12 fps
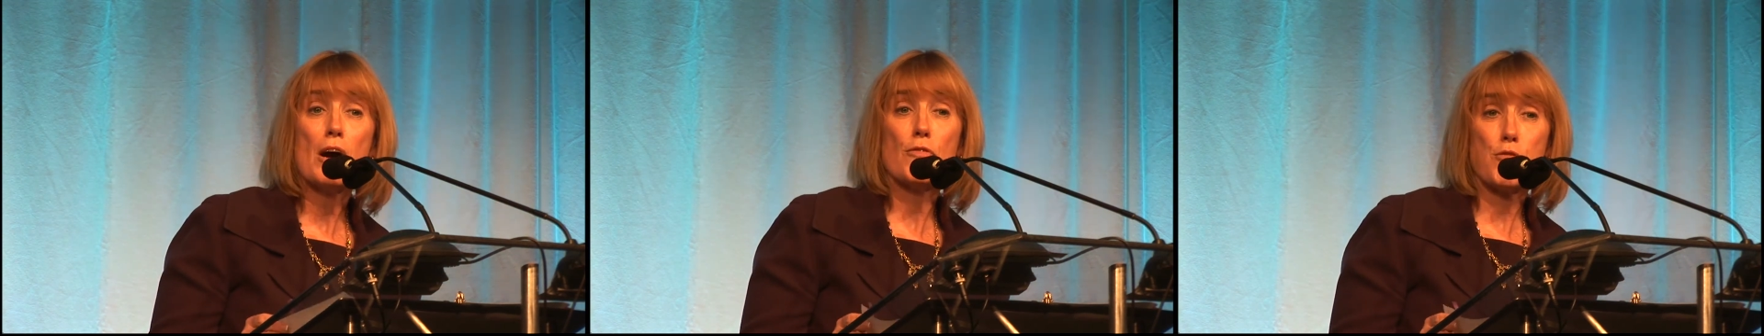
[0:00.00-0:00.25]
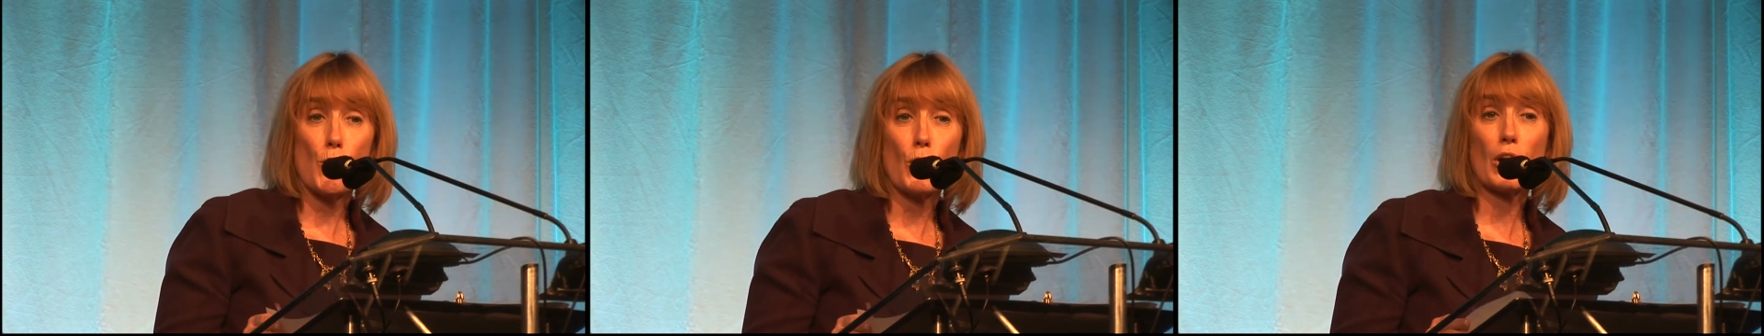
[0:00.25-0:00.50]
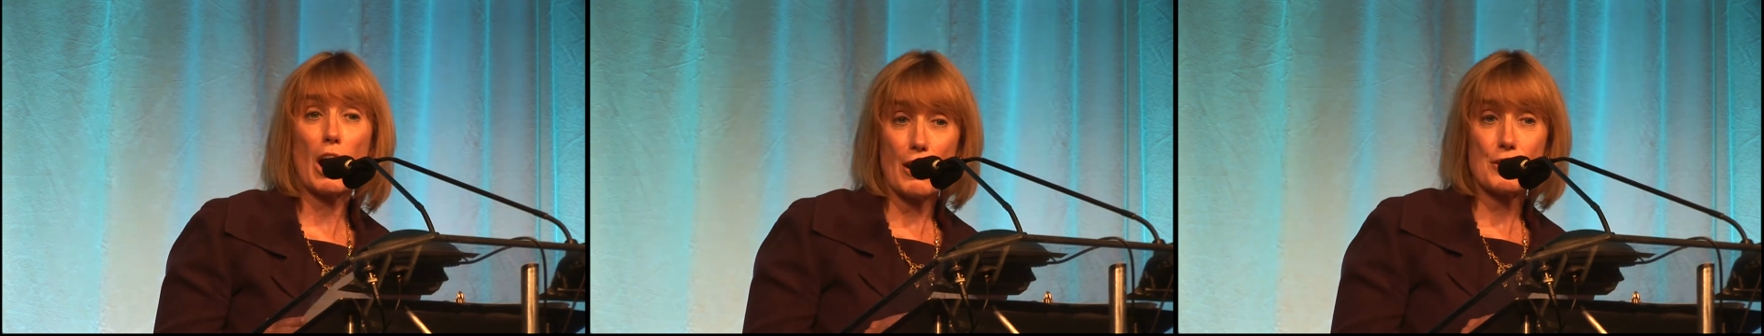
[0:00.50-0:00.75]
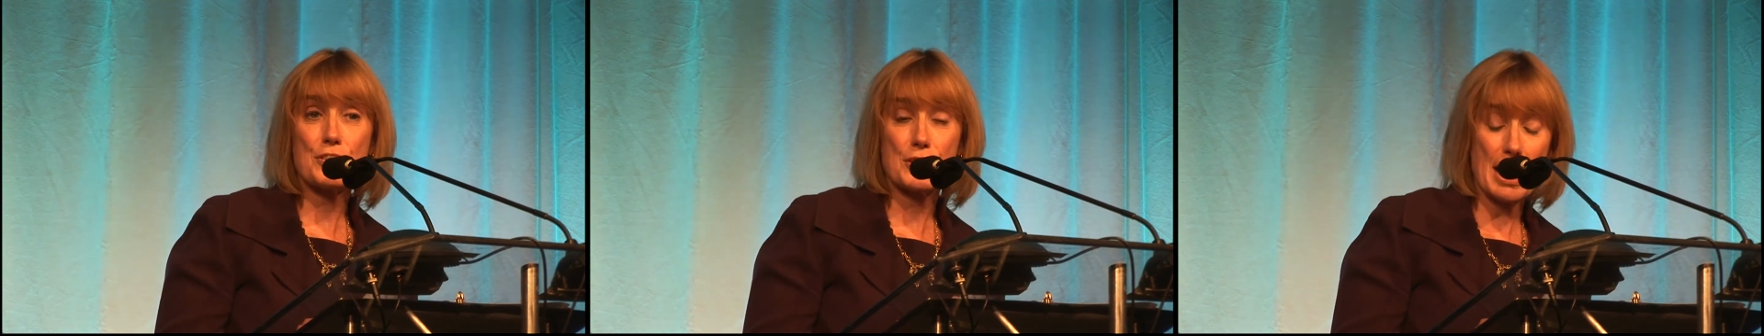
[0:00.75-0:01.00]
for
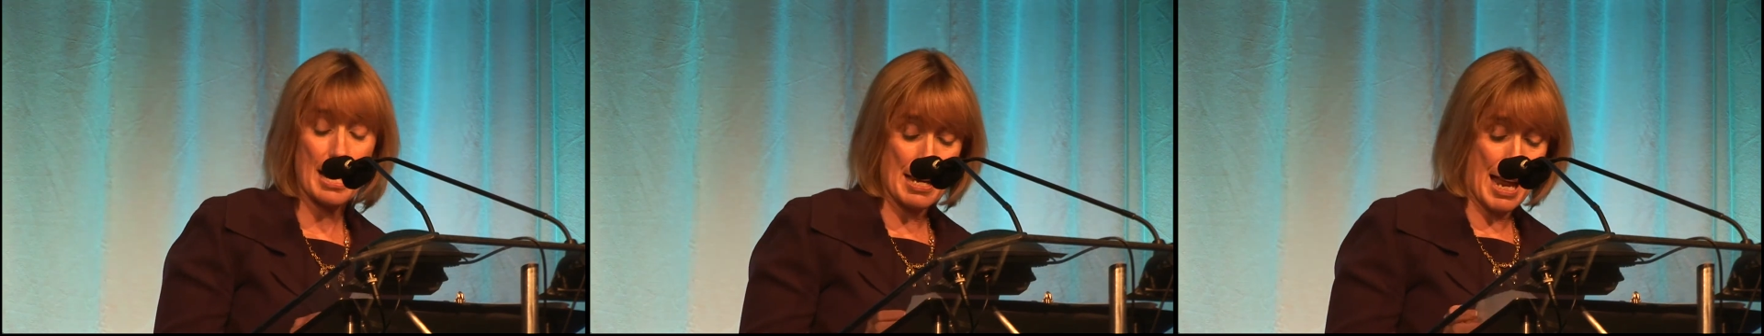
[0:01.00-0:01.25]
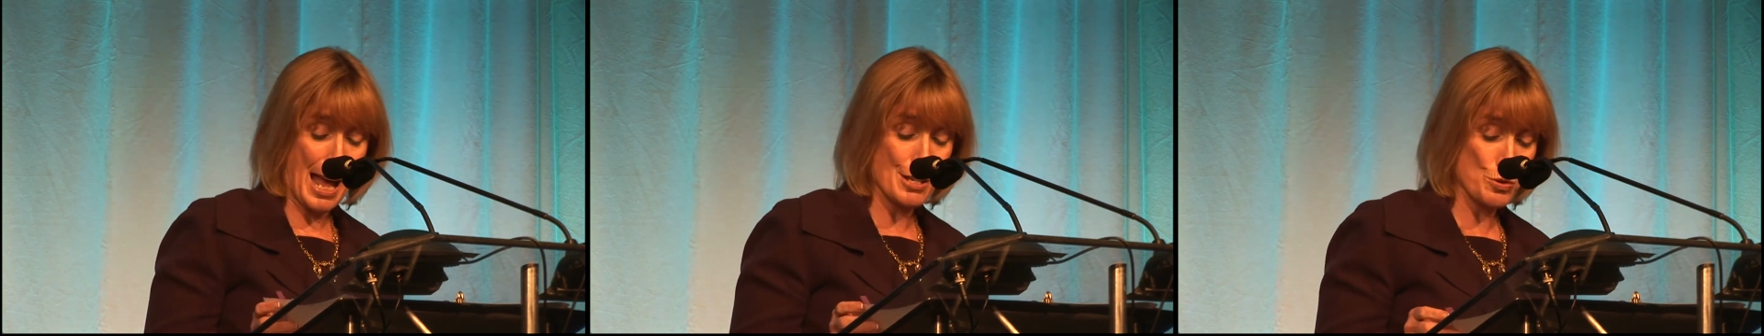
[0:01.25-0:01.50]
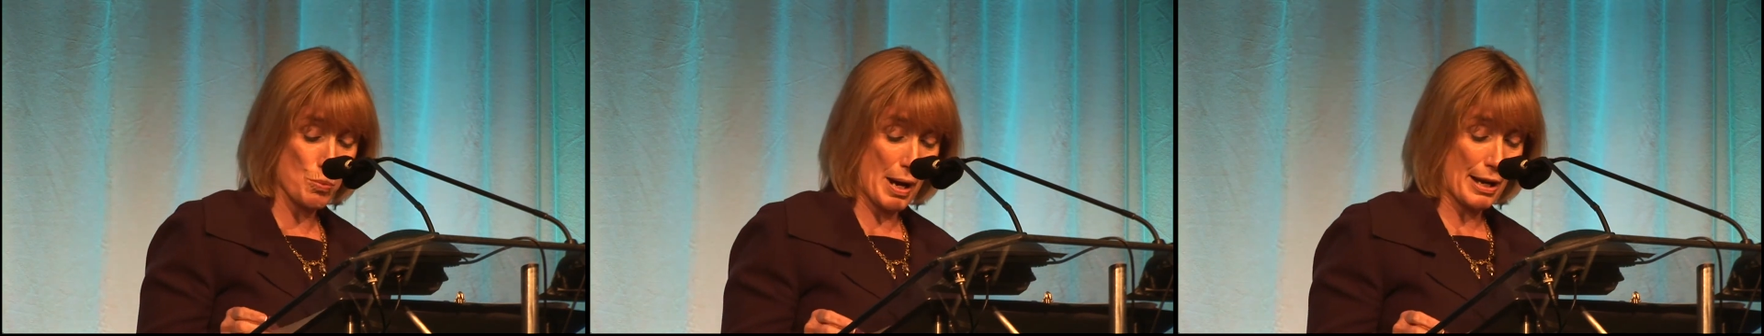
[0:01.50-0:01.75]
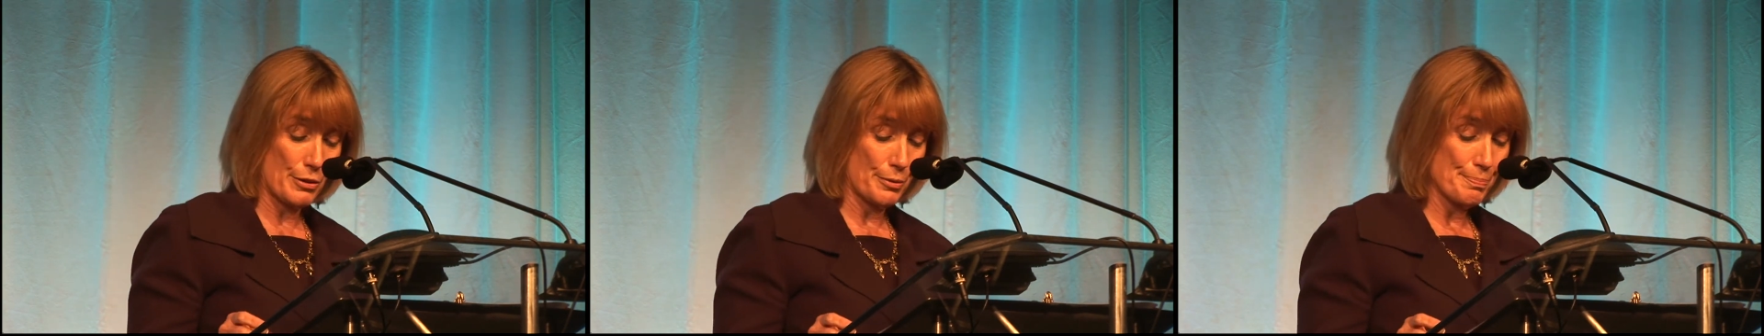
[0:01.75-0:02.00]
our state as
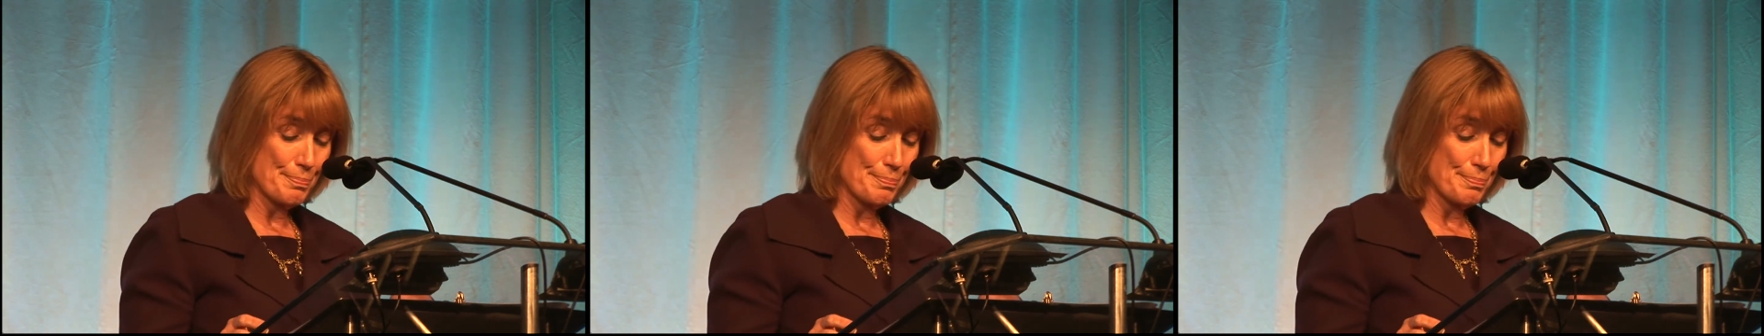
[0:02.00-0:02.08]
well.